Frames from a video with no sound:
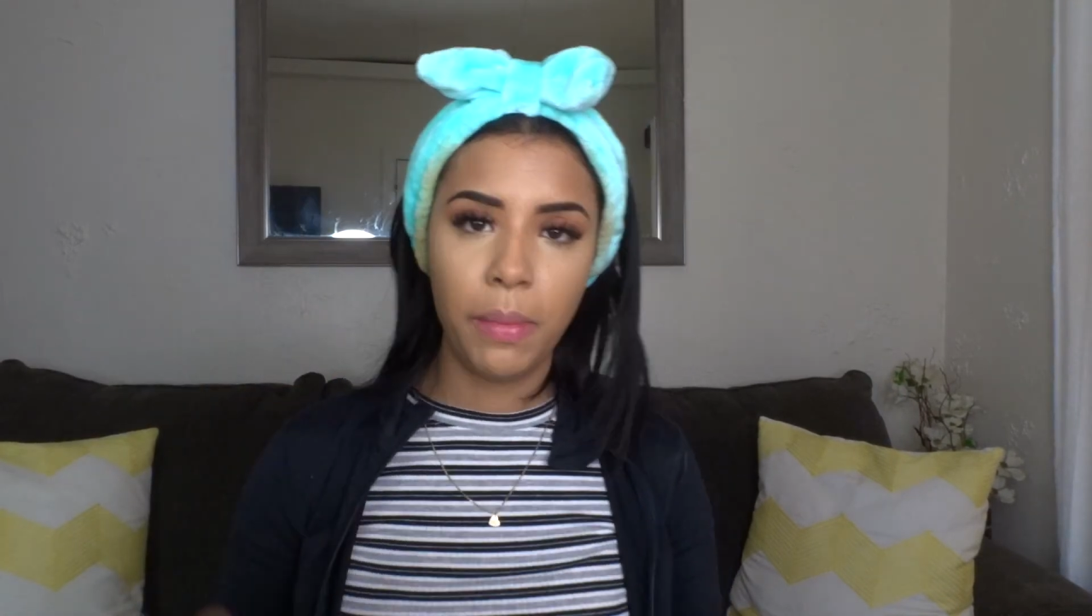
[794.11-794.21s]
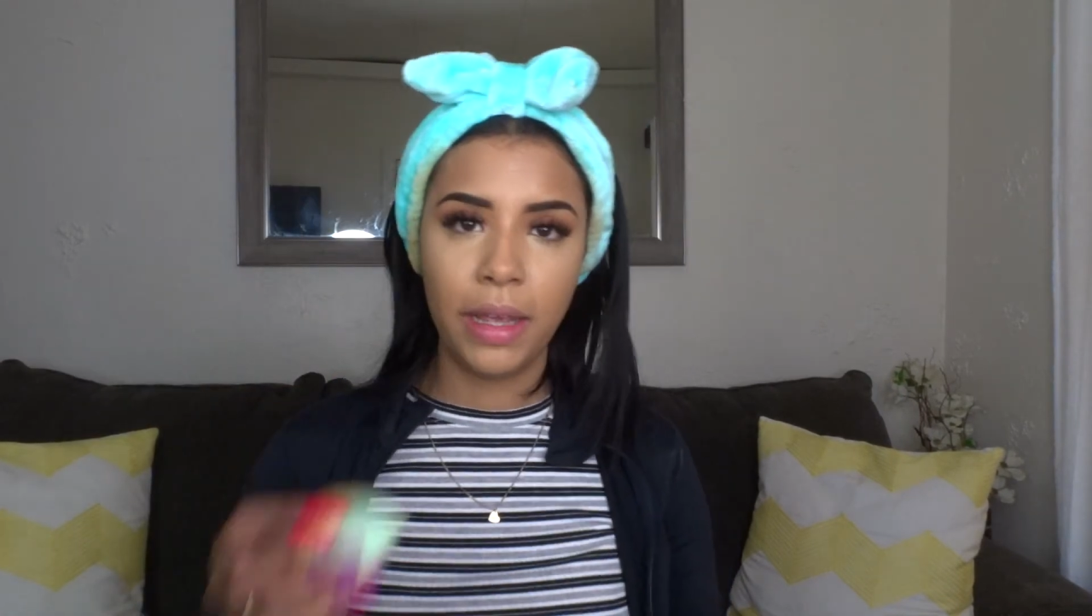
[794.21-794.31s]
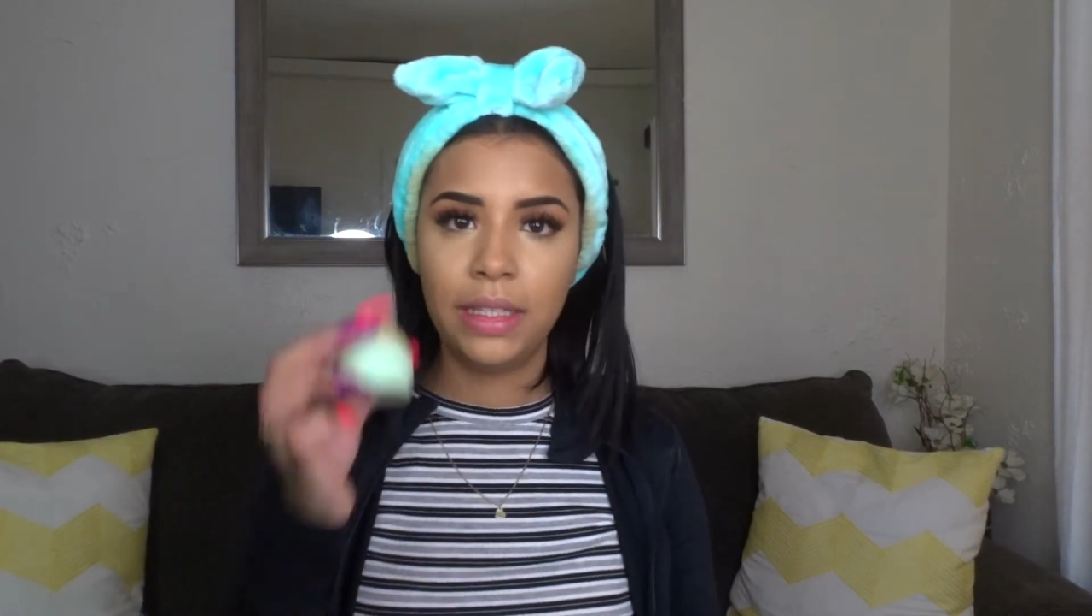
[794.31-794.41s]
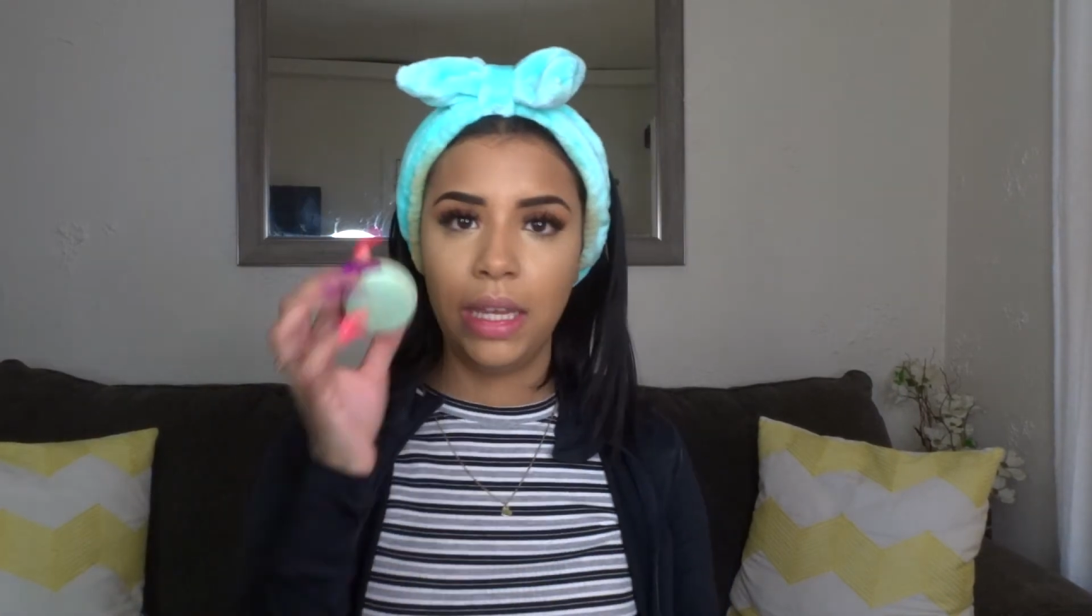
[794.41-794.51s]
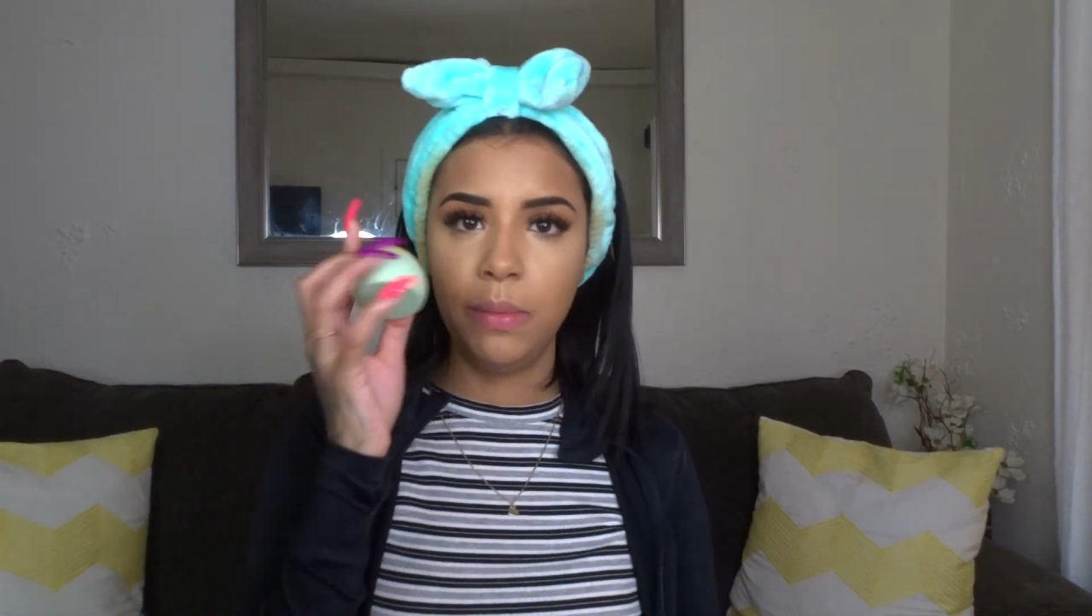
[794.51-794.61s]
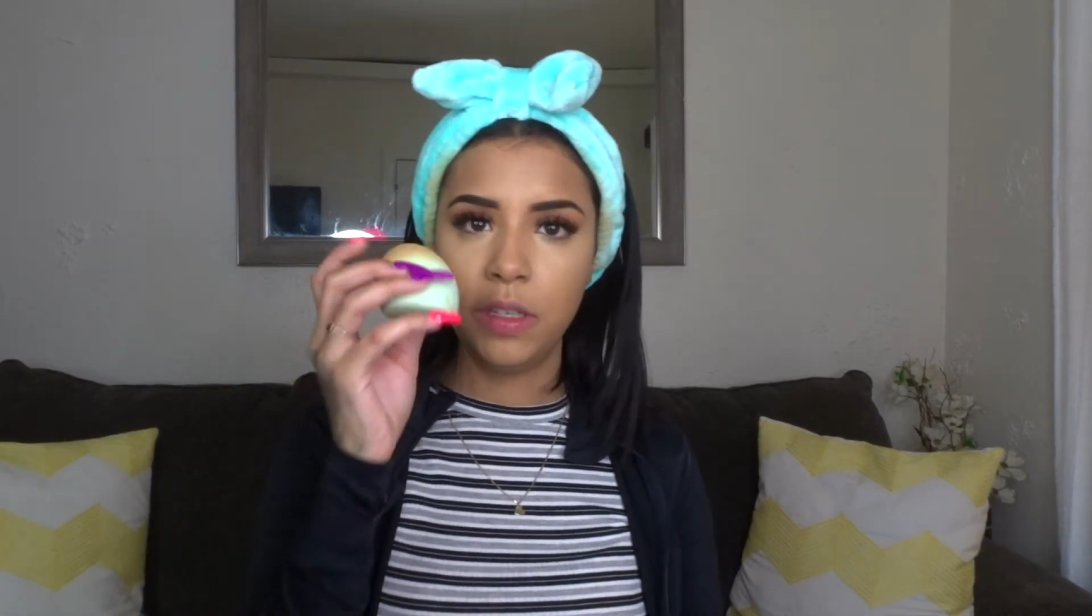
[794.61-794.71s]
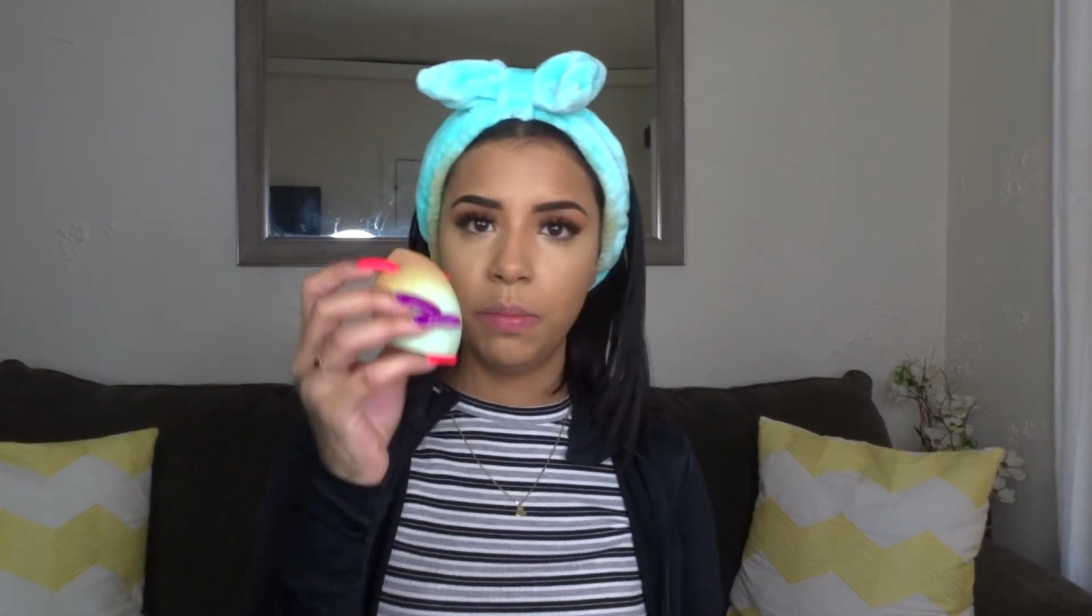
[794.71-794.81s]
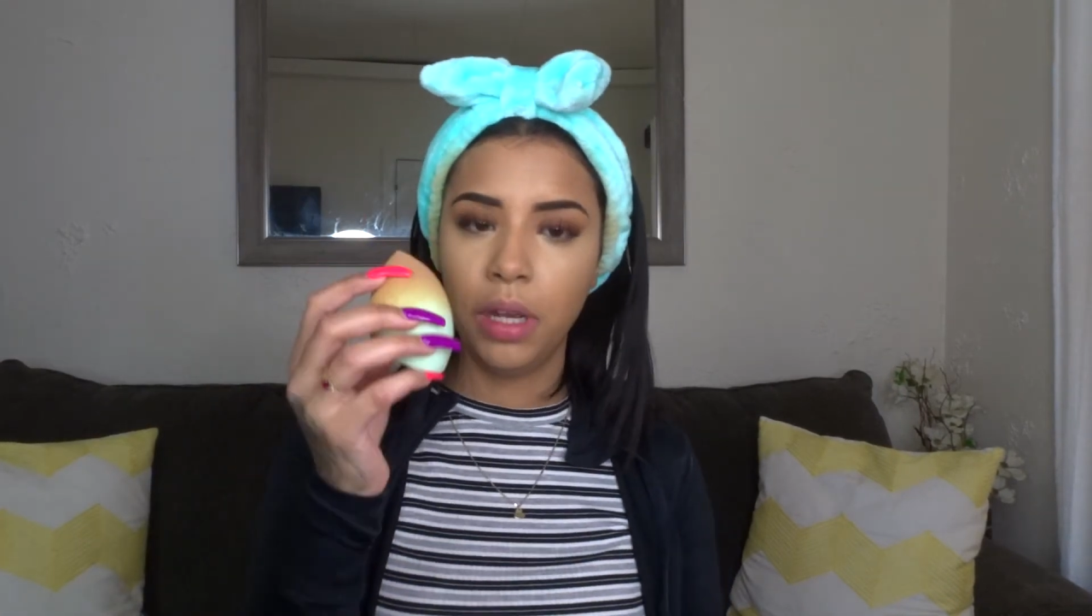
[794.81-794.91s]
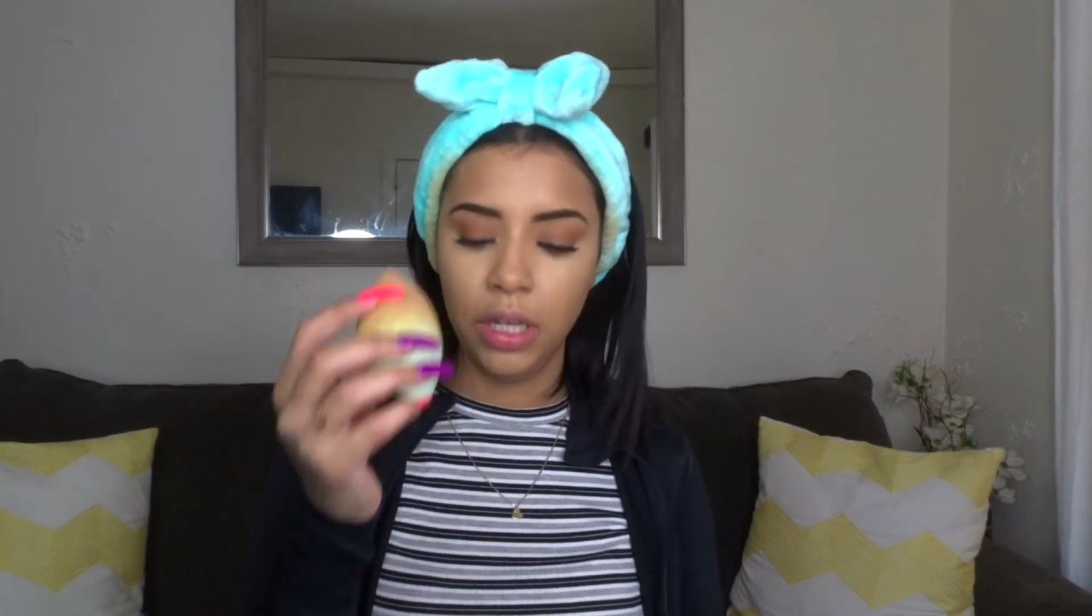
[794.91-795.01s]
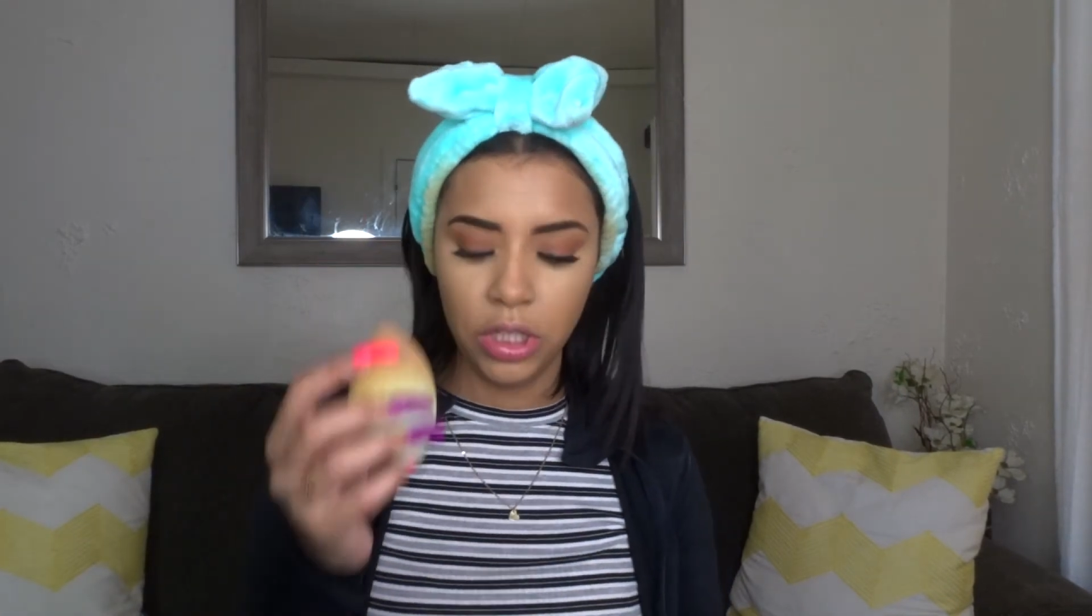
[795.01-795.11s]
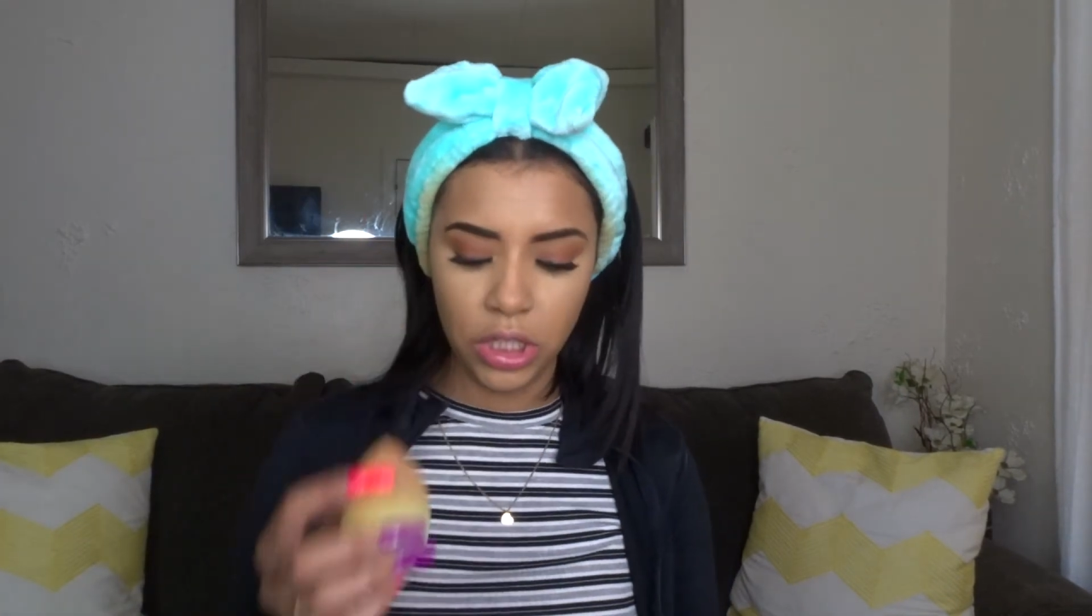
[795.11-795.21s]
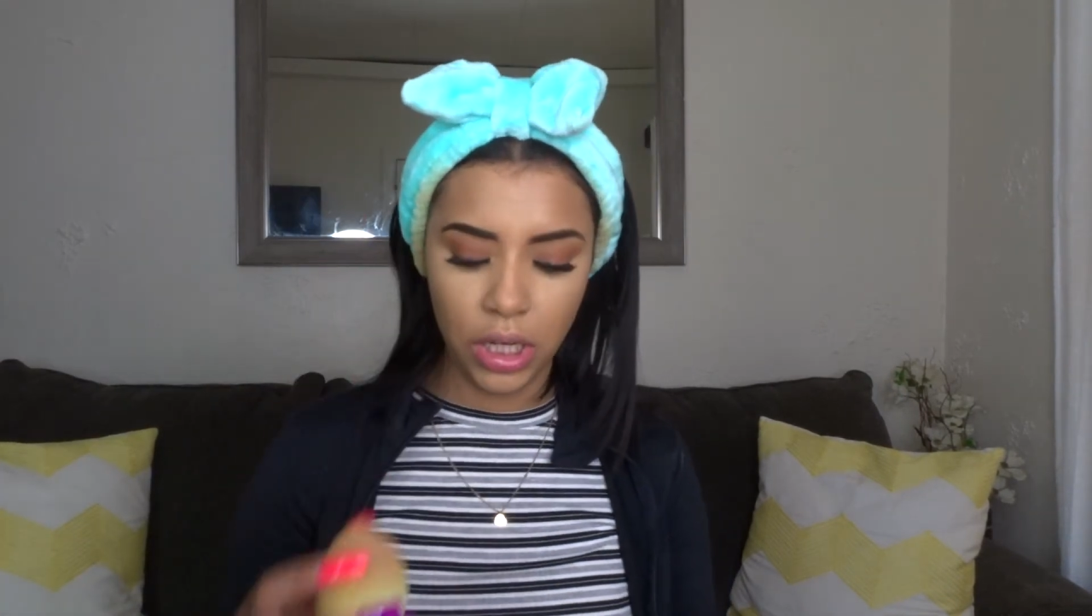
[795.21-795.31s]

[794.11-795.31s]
my same sponge,